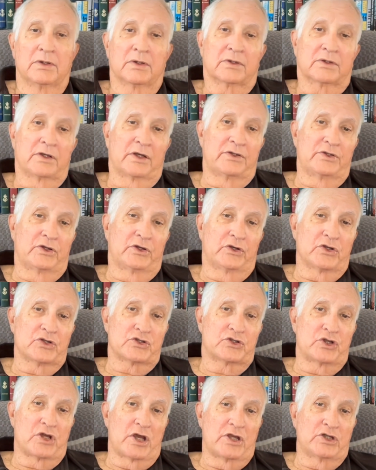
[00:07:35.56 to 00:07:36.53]
Then there is
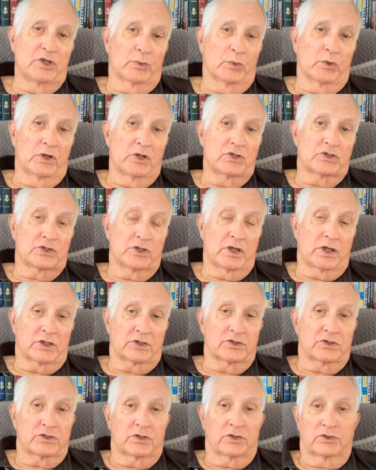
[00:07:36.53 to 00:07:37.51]
January
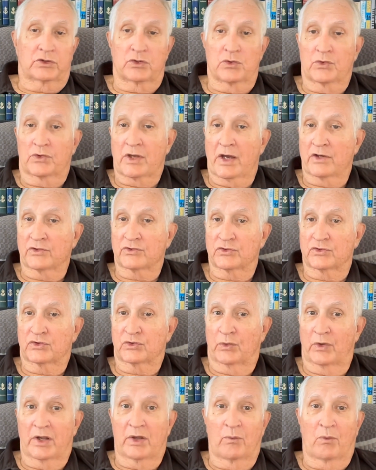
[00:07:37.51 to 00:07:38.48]
6th,
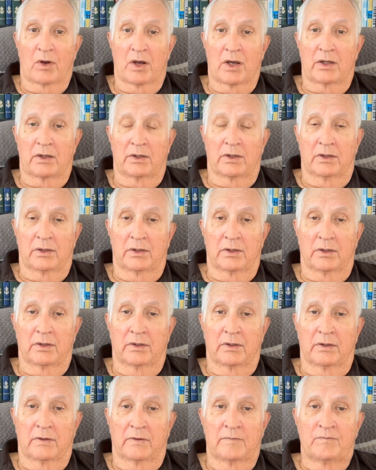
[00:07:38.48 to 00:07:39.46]
2021.
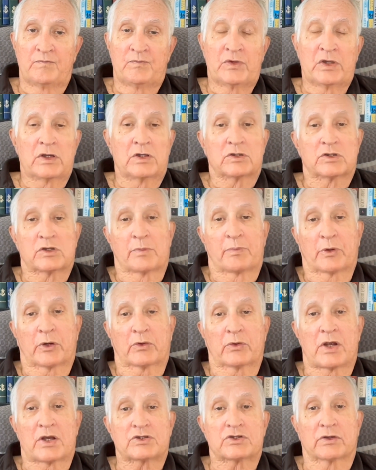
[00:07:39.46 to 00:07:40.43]
The
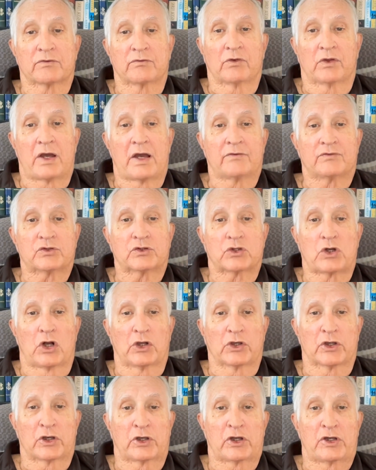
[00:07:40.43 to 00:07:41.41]
progressive left
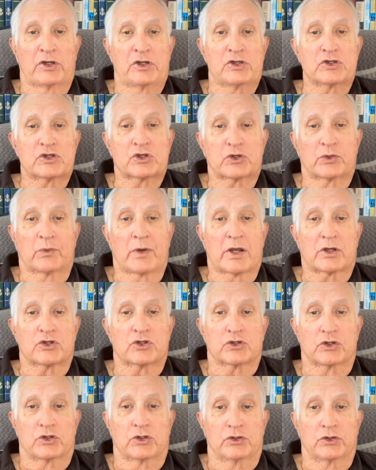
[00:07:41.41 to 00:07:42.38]
called it an
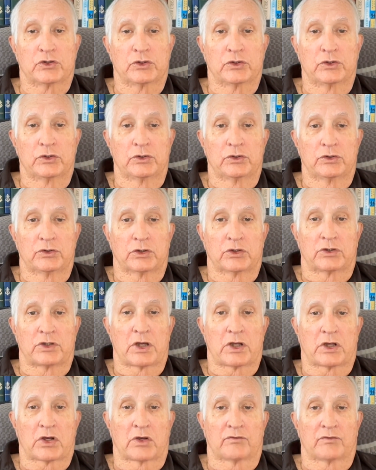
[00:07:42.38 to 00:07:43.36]
insurrection to
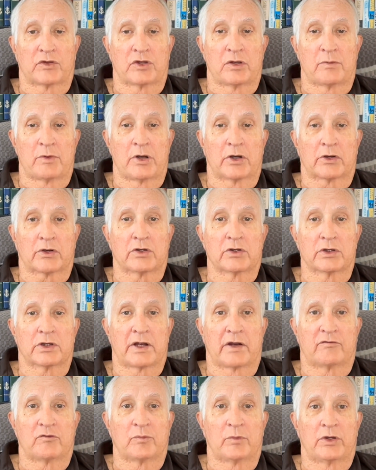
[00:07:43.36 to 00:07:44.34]
take over the American
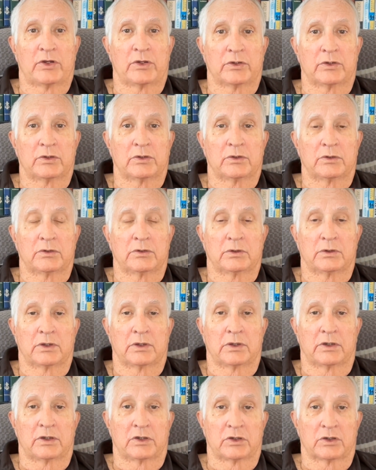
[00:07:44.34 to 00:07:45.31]
government
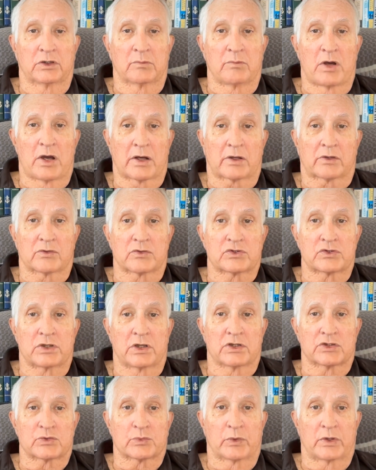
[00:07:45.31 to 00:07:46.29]
and end democracy
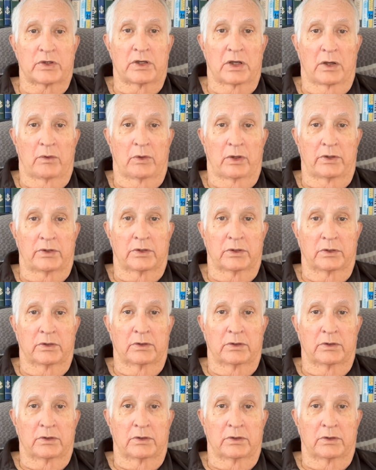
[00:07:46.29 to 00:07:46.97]
as we know it.